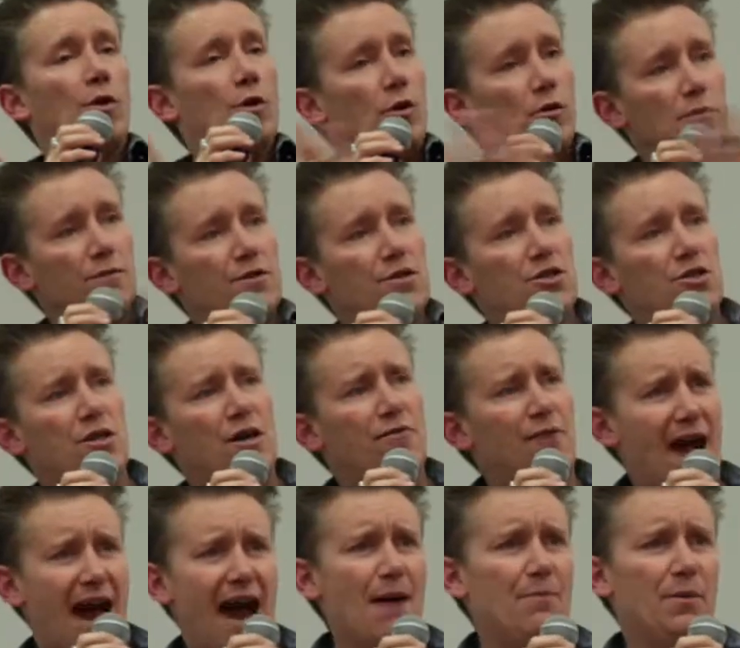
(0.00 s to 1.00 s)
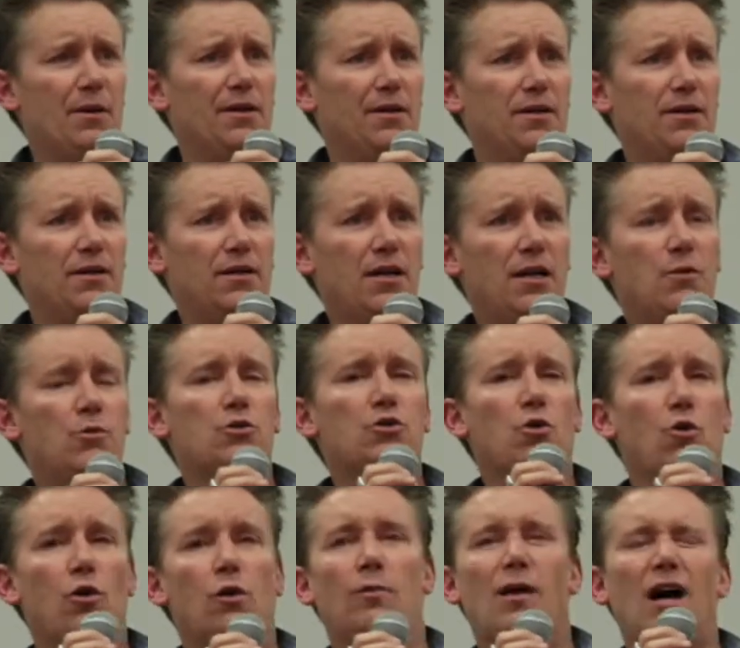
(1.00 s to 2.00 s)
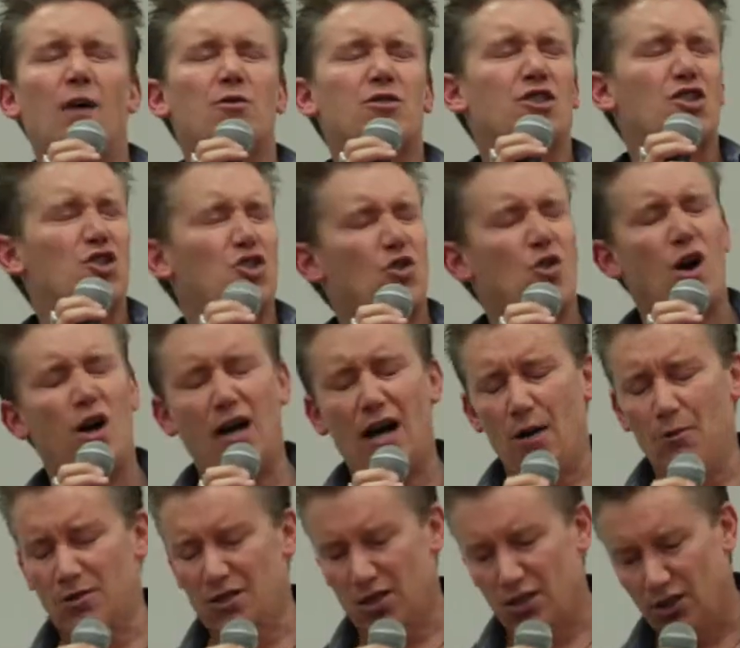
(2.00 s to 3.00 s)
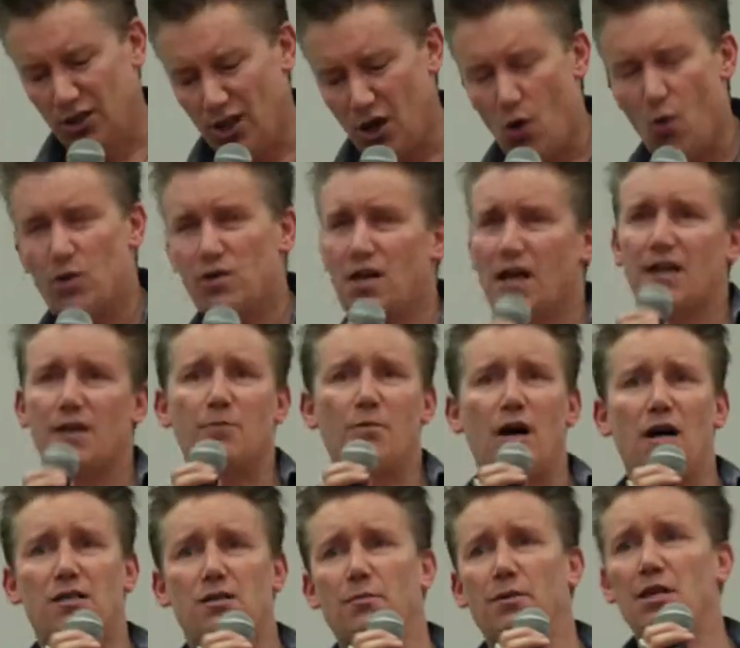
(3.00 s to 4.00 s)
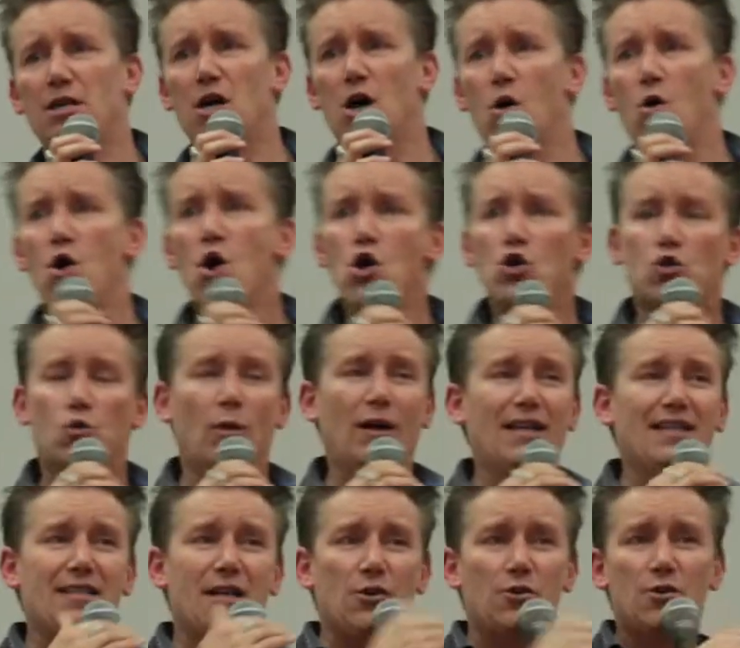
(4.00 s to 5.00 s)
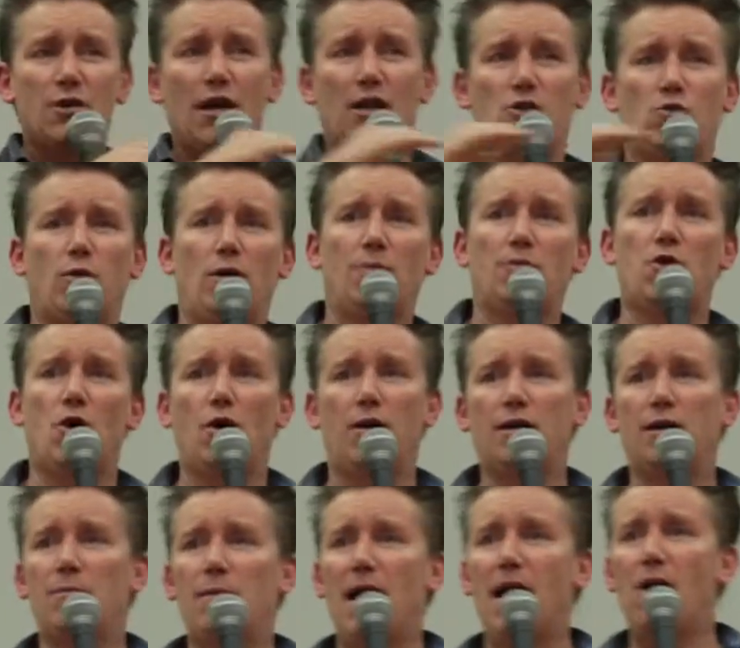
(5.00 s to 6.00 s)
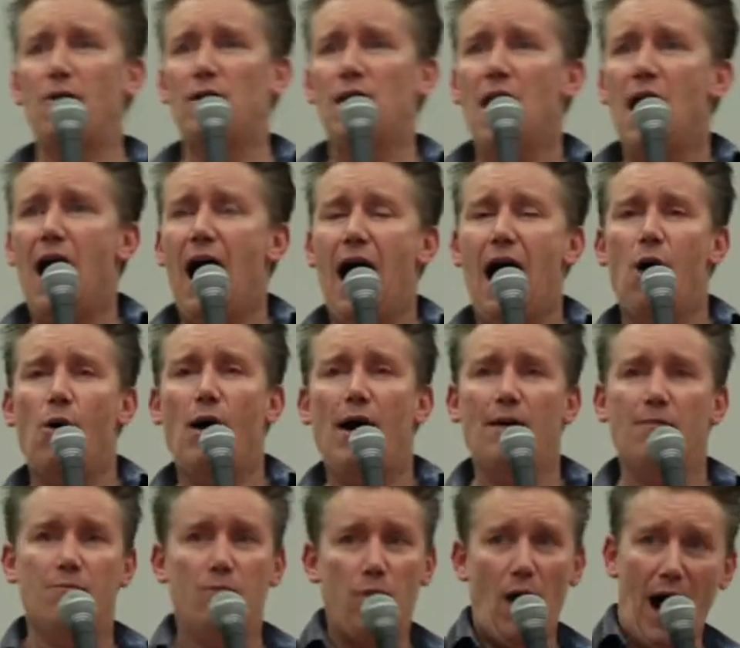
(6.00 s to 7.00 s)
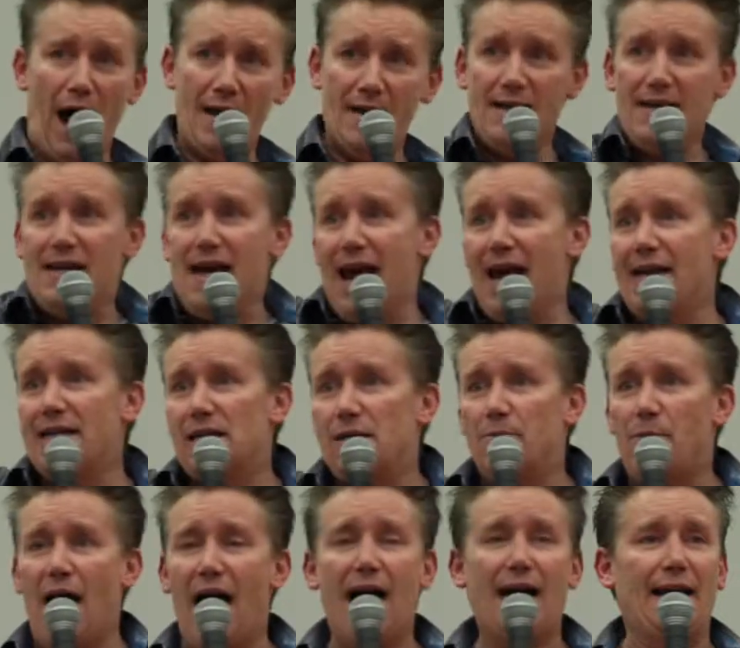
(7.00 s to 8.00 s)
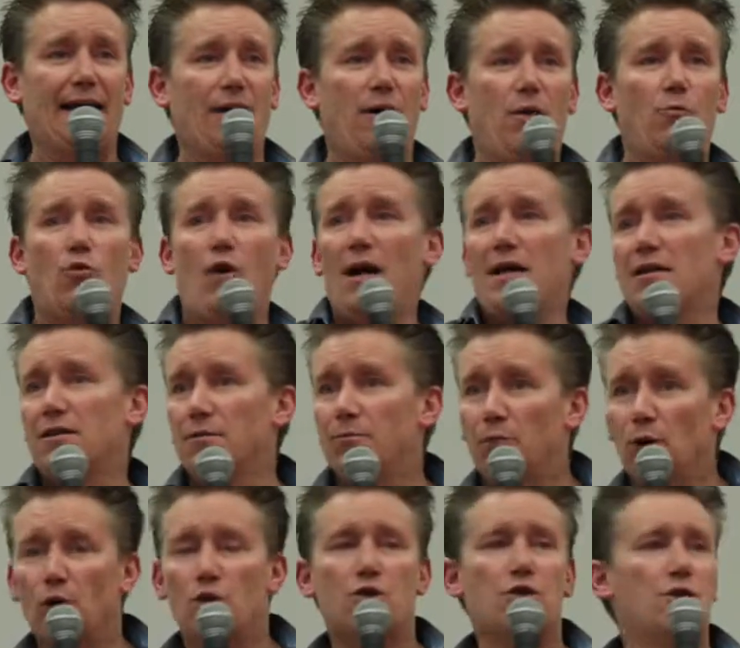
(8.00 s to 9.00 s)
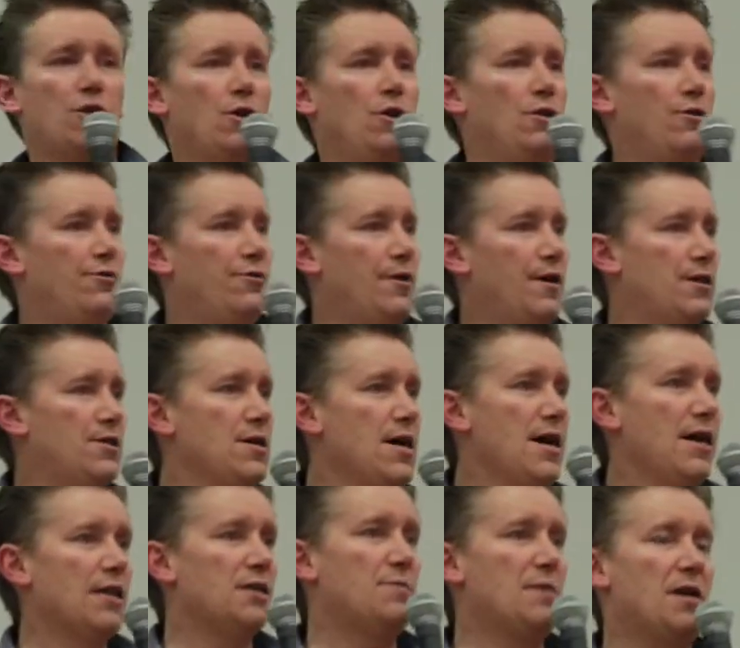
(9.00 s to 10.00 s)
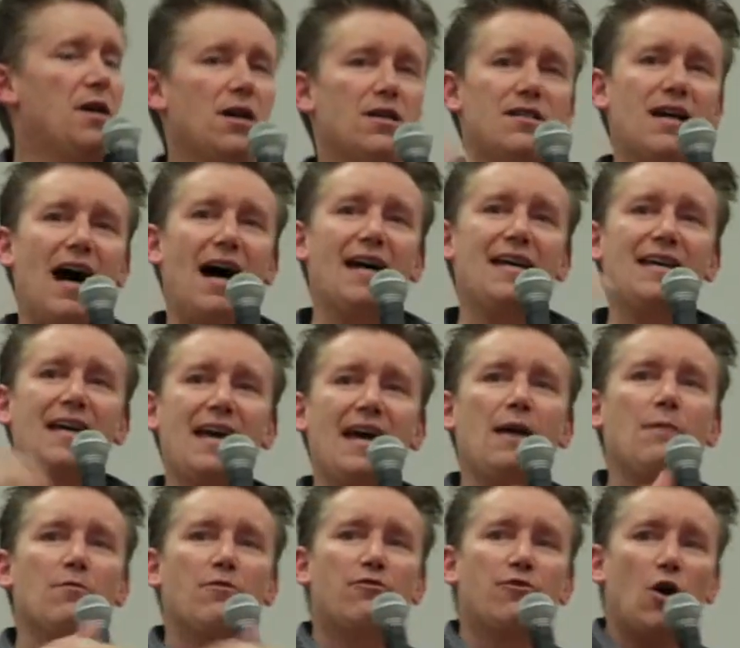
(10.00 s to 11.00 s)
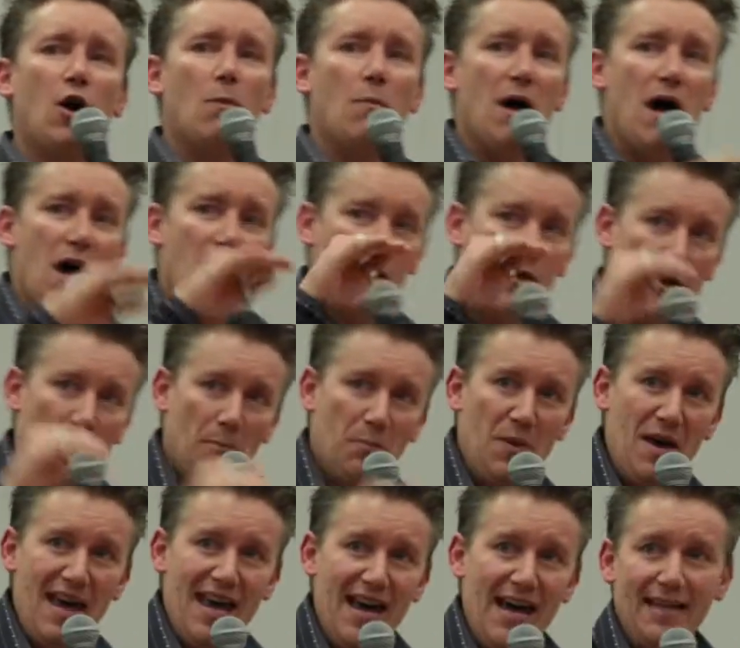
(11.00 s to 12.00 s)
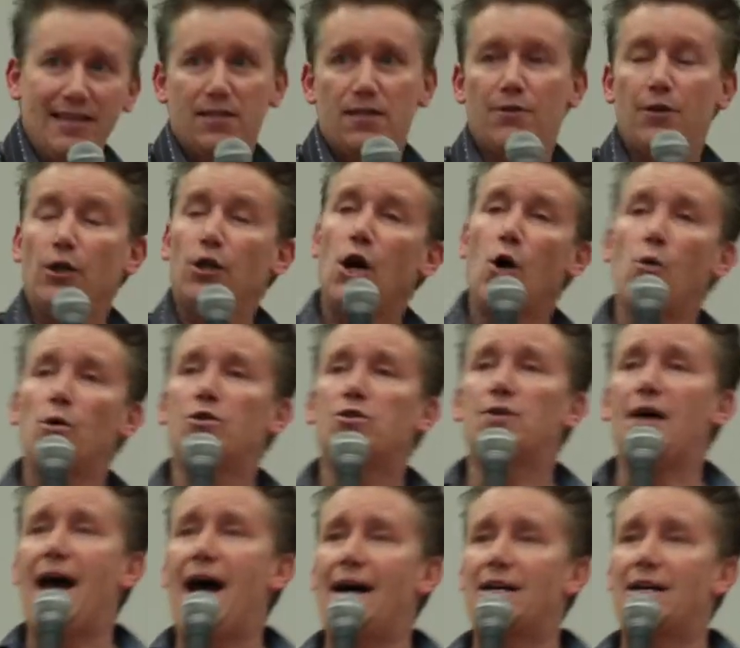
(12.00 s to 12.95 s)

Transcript: when all of this stuff happened, it was horrible. I was distraught. I was as low as I could possibly go. So when I tell you guys what I'm talking about, how I gained it back and how I'm writing the books and all the things, it's because I came from the pit, the lowest